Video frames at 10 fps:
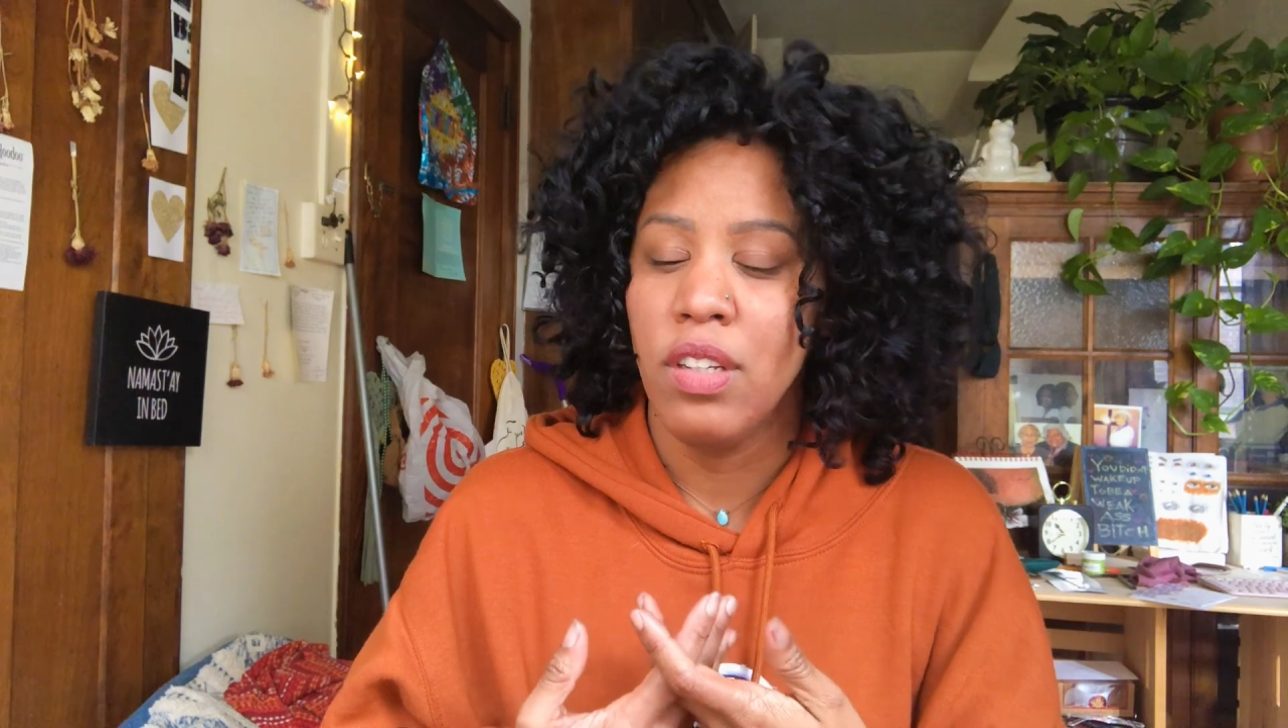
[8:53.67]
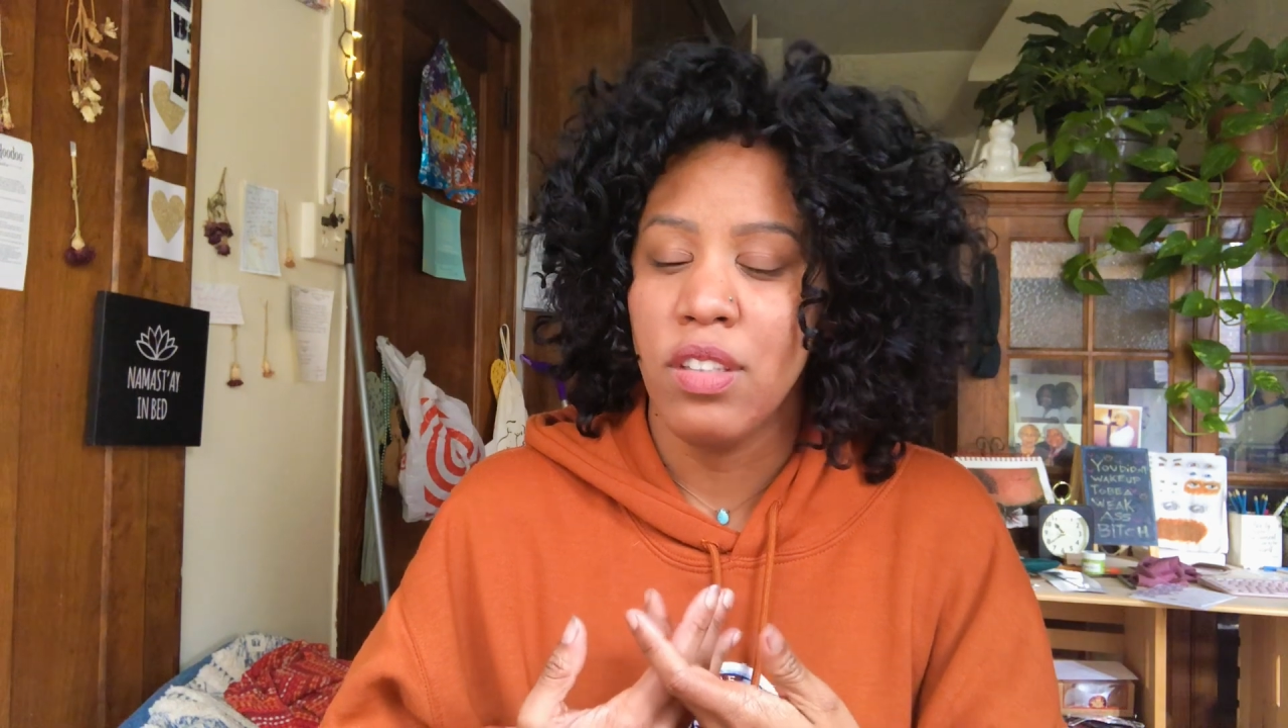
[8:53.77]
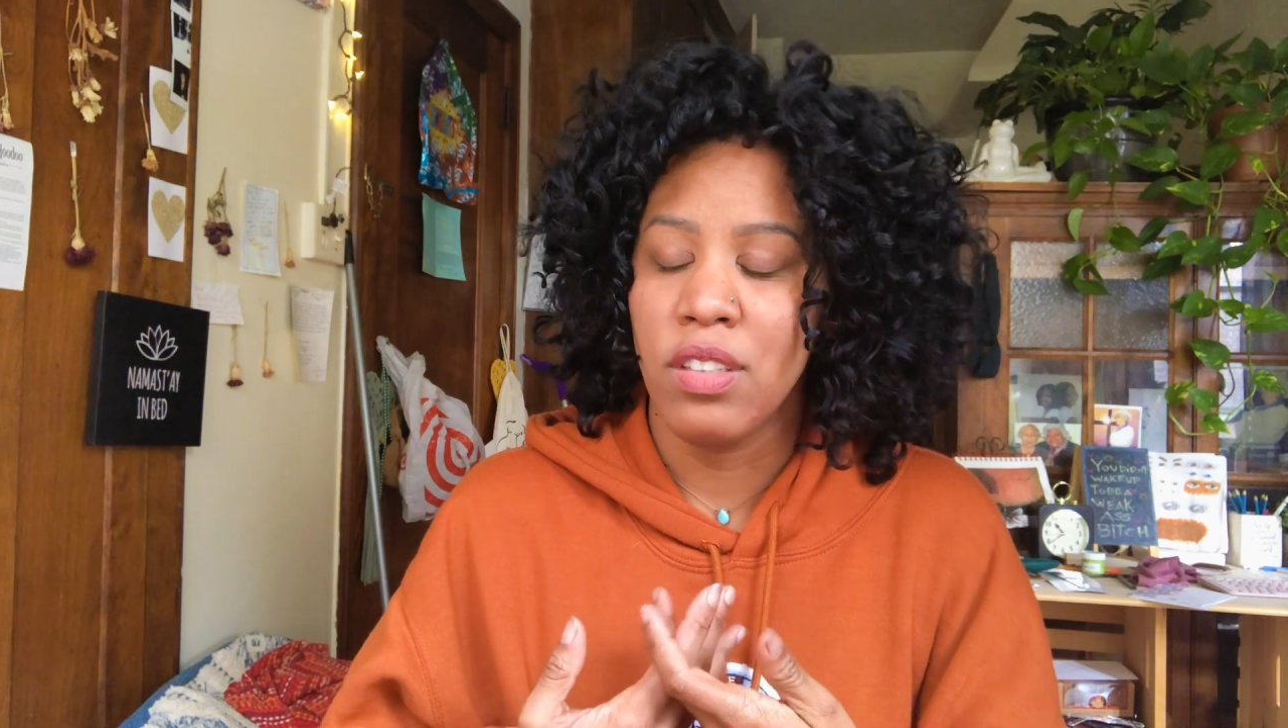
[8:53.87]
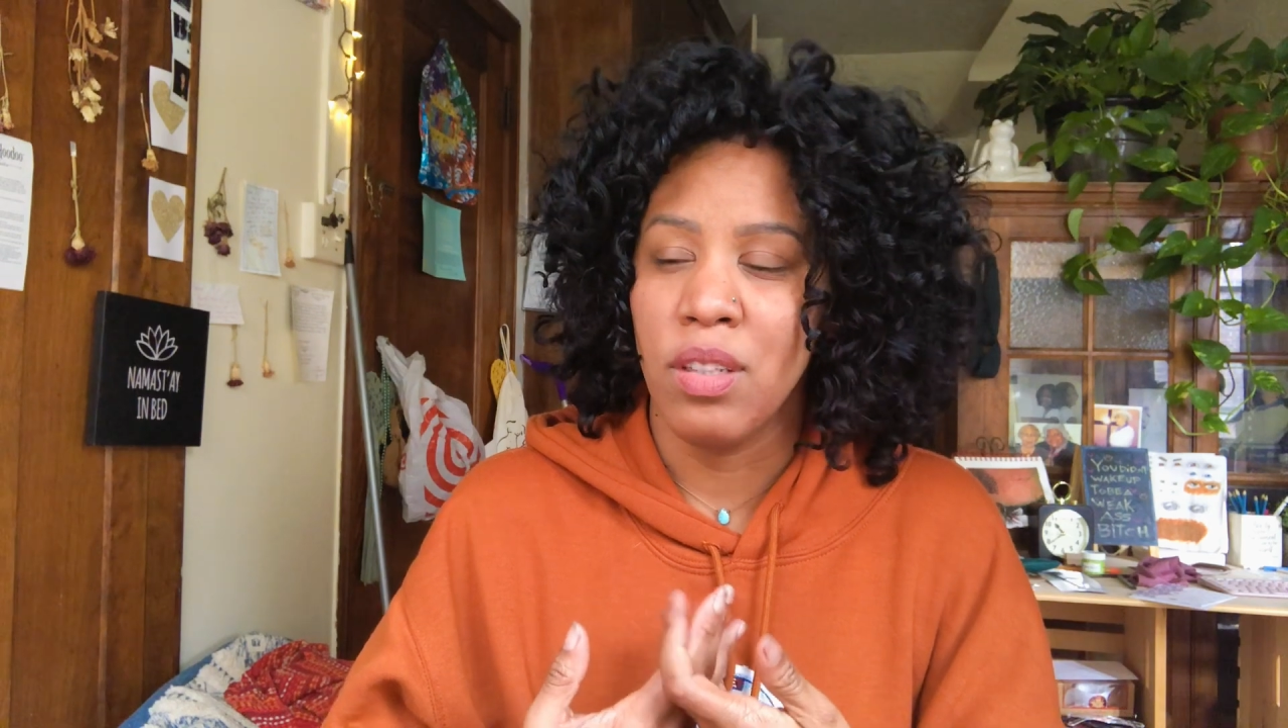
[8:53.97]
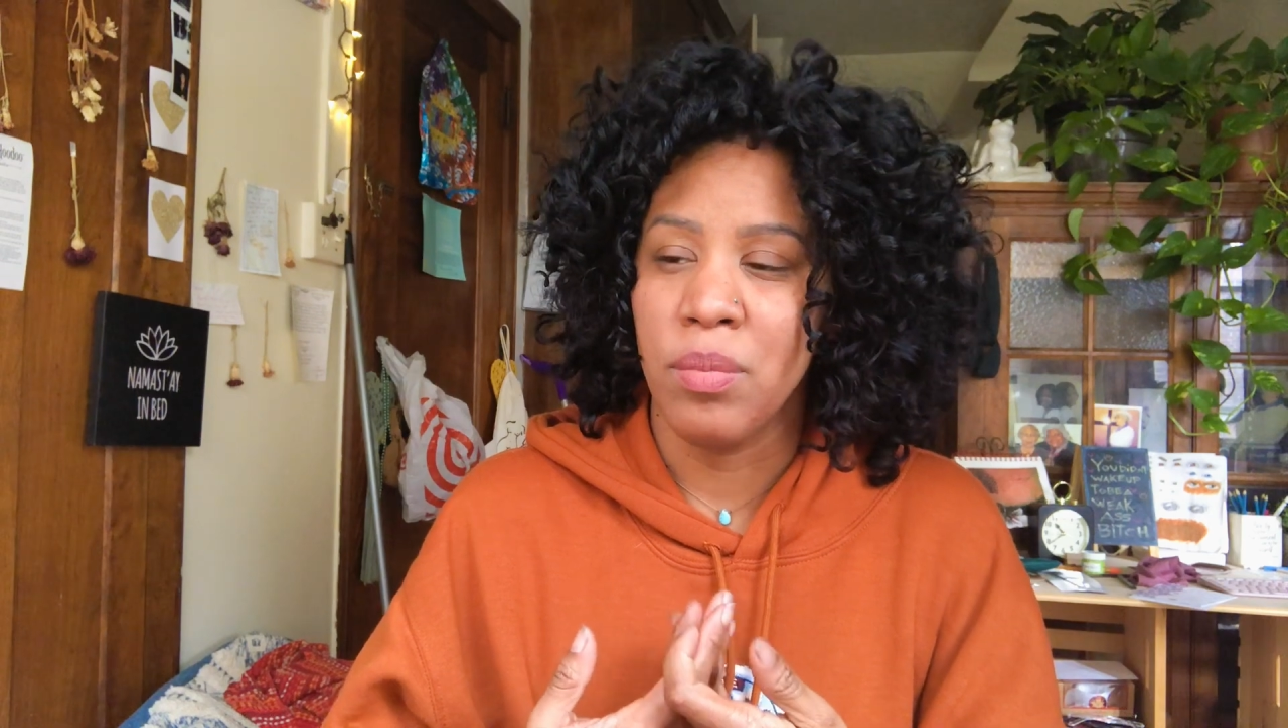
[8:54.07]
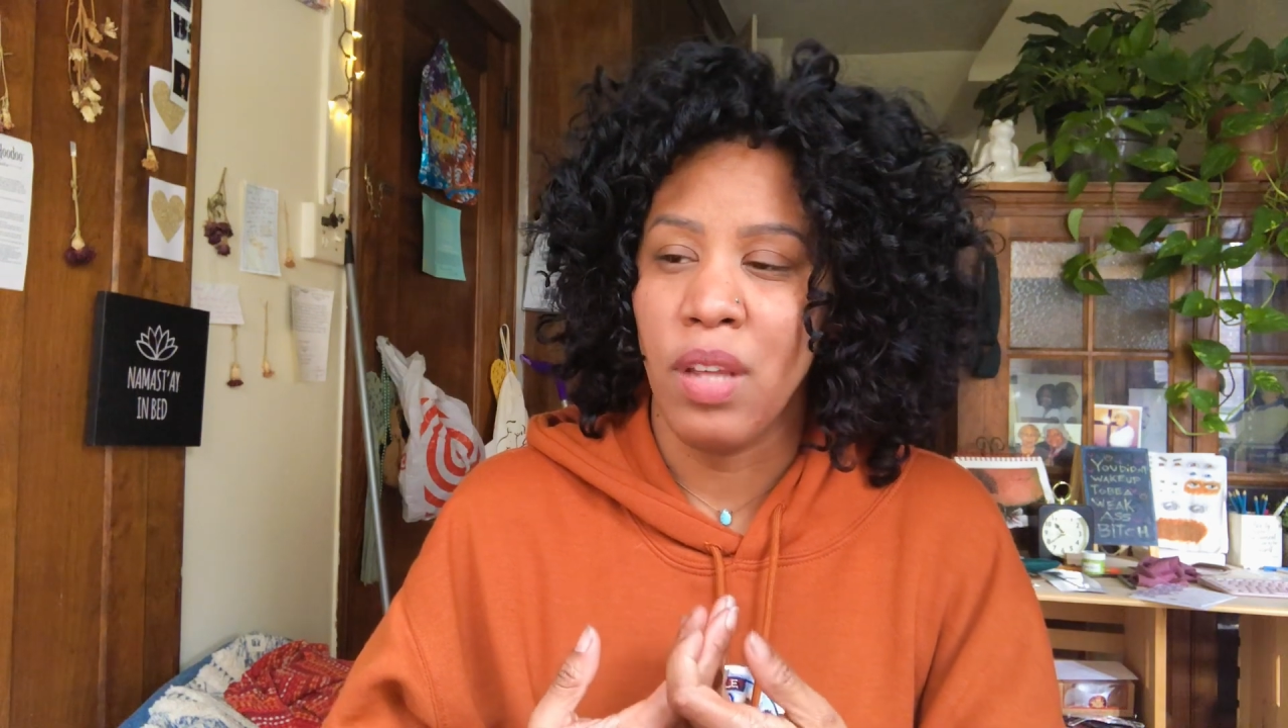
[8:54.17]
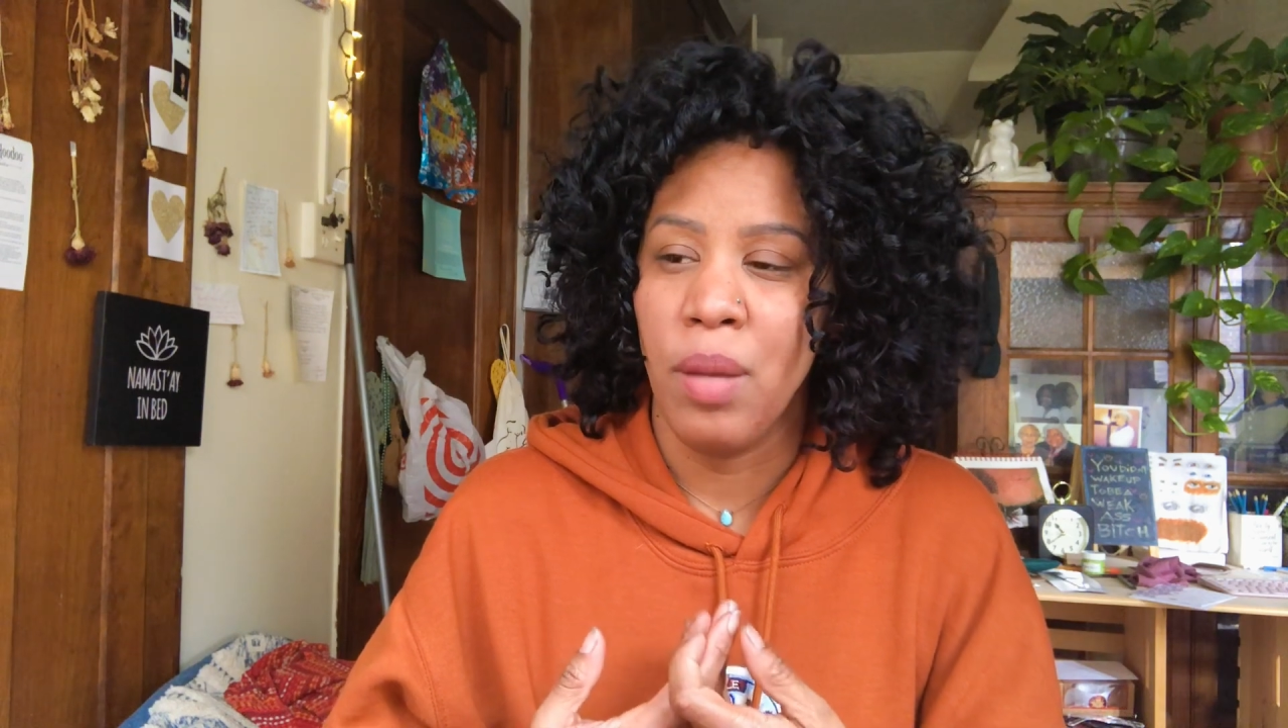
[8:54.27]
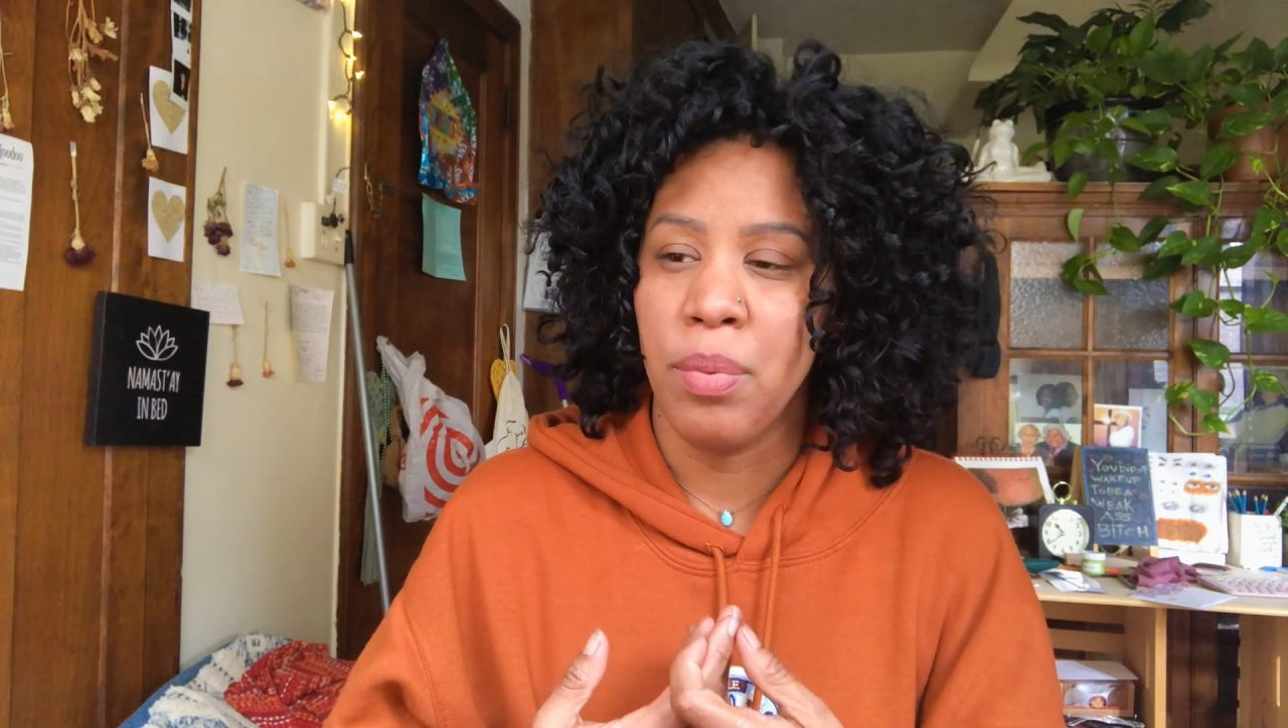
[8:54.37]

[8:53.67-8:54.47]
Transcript: some type